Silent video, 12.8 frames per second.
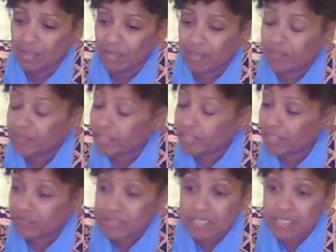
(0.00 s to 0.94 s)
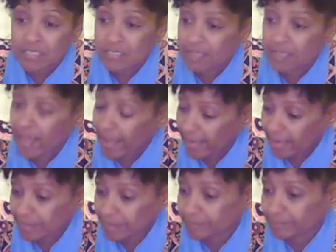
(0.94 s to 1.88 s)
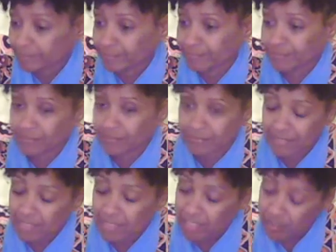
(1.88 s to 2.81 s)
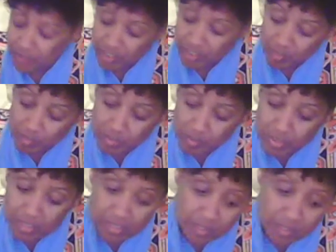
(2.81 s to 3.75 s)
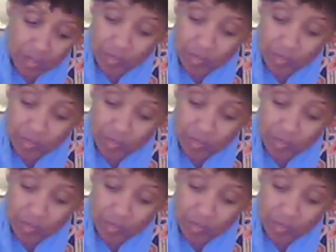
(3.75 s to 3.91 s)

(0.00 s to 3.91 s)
unforgiveness and hate, it's like drinking poison and